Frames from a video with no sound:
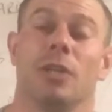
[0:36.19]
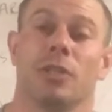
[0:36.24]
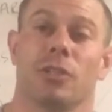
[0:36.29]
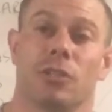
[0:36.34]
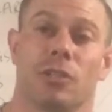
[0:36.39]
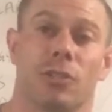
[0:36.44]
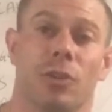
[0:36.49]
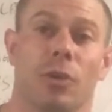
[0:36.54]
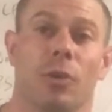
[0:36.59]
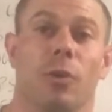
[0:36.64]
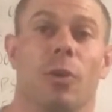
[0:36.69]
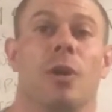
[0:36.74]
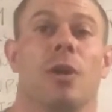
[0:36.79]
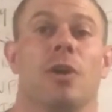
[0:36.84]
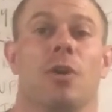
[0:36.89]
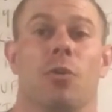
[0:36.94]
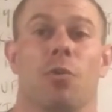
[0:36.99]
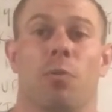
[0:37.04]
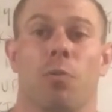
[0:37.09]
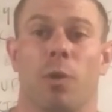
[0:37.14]
So
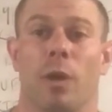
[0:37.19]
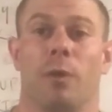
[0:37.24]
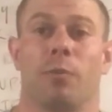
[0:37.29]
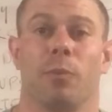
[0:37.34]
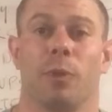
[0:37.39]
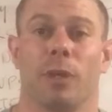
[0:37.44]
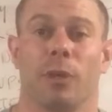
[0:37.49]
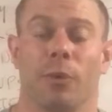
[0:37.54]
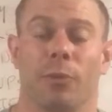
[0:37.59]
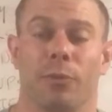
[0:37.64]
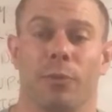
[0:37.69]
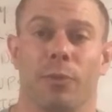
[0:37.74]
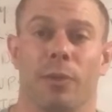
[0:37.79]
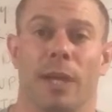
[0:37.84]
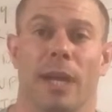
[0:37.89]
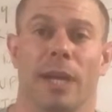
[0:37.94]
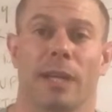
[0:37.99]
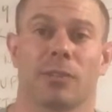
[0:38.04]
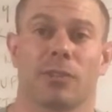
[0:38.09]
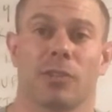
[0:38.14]
when we go through
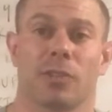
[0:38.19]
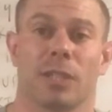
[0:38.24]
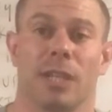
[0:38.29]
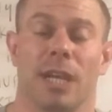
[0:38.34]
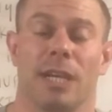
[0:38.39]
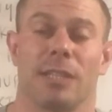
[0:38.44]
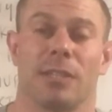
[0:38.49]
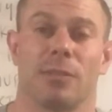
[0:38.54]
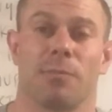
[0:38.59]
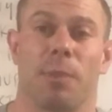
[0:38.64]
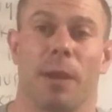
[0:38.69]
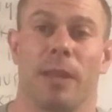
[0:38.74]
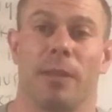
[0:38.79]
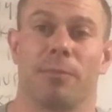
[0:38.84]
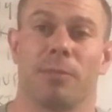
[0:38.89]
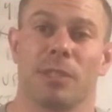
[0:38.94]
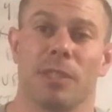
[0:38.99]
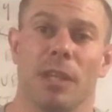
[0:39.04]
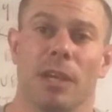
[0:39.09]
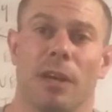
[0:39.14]
the exercises by
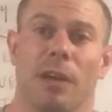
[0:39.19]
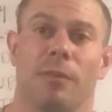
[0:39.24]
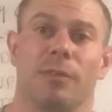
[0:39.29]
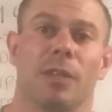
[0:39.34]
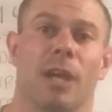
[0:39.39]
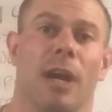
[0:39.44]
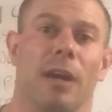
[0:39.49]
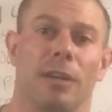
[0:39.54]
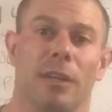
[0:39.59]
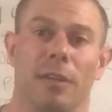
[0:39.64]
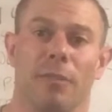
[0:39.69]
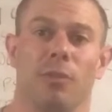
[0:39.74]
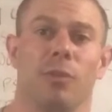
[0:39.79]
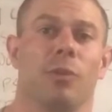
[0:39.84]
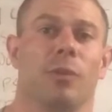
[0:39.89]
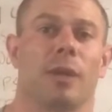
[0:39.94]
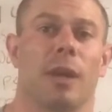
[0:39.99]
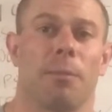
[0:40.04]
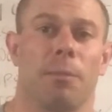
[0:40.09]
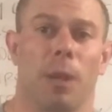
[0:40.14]
themselves, I'll give
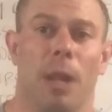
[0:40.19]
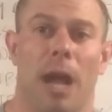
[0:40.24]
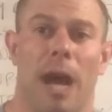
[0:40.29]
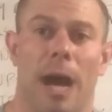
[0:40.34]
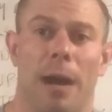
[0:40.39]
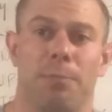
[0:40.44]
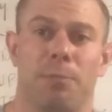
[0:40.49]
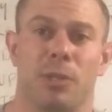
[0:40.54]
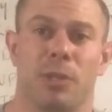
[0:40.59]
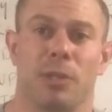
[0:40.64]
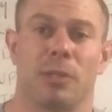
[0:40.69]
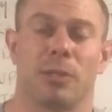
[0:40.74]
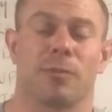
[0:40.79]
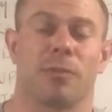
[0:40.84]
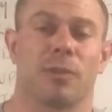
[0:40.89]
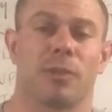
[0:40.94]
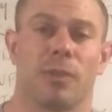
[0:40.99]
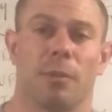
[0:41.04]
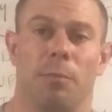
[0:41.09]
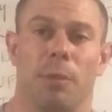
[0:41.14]
you a couple options
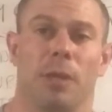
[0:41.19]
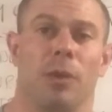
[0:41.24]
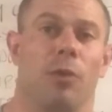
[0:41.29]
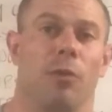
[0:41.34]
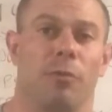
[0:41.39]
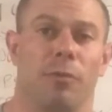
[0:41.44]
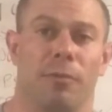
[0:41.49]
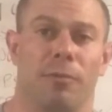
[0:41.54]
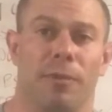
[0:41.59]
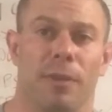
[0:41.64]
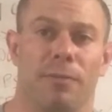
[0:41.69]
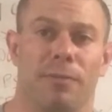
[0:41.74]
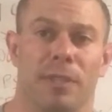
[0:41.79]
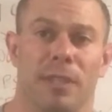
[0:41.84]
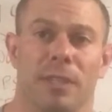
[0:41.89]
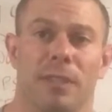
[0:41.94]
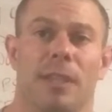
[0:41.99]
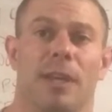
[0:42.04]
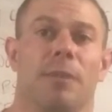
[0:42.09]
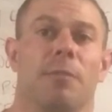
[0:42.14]
for somebody over
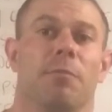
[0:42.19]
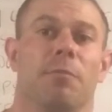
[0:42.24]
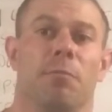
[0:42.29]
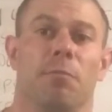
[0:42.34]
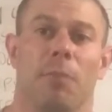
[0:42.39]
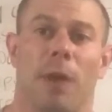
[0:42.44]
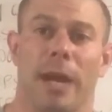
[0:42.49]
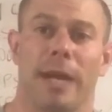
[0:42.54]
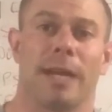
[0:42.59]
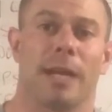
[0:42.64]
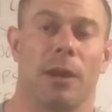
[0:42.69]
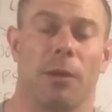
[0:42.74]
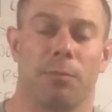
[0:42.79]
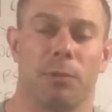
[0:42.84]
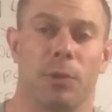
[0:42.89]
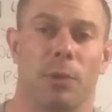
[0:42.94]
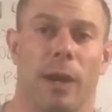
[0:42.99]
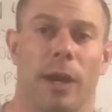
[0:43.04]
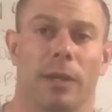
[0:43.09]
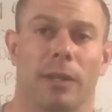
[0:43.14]
50 that might help
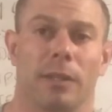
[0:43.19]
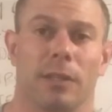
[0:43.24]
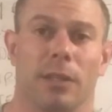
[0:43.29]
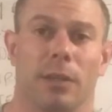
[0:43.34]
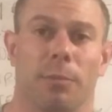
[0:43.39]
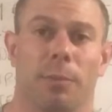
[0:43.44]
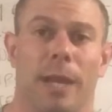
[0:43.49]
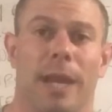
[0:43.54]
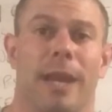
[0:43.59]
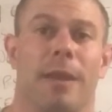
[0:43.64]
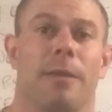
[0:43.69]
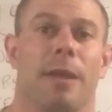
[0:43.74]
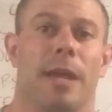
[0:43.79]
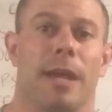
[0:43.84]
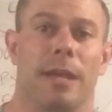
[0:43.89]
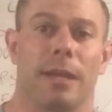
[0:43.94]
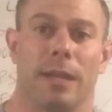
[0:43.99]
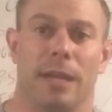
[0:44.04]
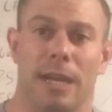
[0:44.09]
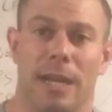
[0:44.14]
you out a little bit and
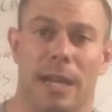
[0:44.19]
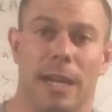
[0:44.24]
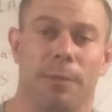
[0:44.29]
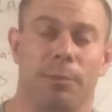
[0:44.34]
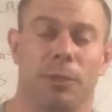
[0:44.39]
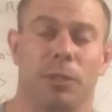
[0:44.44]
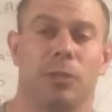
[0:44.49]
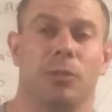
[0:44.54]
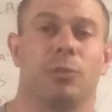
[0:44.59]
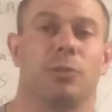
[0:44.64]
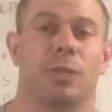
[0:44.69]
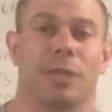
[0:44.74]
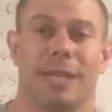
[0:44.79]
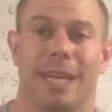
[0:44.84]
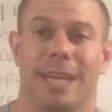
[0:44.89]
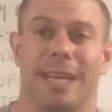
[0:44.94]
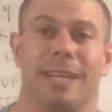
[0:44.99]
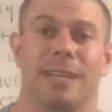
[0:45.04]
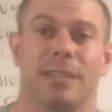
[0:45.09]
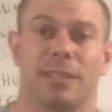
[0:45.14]
enable you to
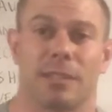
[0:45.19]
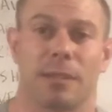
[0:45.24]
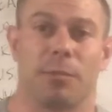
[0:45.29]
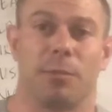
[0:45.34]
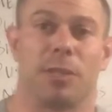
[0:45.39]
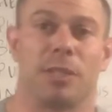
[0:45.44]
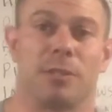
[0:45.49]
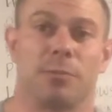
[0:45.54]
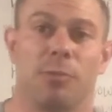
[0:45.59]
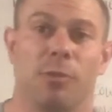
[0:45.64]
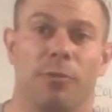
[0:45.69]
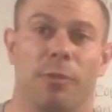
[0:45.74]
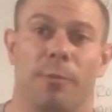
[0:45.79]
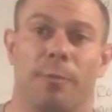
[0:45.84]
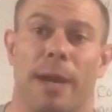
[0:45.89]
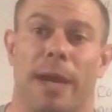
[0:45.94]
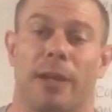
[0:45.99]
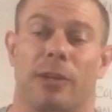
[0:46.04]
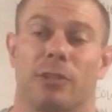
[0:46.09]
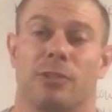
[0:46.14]
get into some of these movement
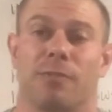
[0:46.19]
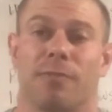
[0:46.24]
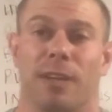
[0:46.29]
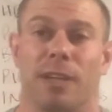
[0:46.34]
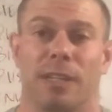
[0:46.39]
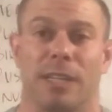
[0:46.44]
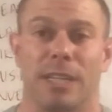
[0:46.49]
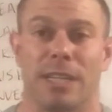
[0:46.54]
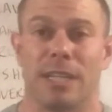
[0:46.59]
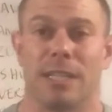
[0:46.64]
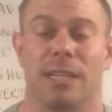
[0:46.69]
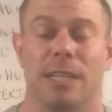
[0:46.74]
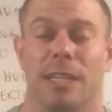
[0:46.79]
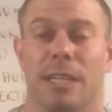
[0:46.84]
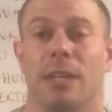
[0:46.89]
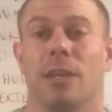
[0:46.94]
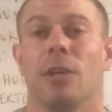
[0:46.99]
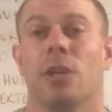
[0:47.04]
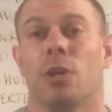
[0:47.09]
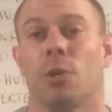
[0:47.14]
patterns fairly
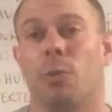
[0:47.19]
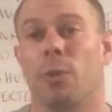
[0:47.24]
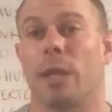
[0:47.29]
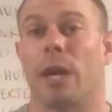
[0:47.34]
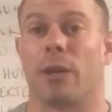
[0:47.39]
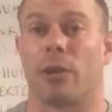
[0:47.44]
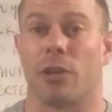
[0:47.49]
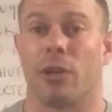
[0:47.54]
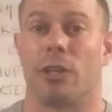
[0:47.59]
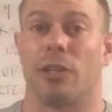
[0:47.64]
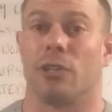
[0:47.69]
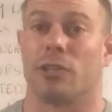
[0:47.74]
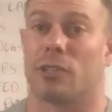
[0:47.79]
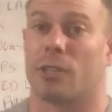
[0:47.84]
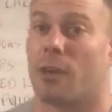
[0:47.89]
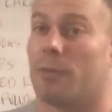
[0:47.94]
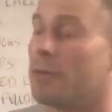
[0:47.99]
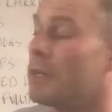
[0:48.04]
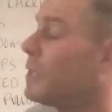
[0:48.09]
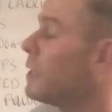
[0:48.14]
easily without hurting
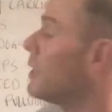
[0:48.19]
yourself.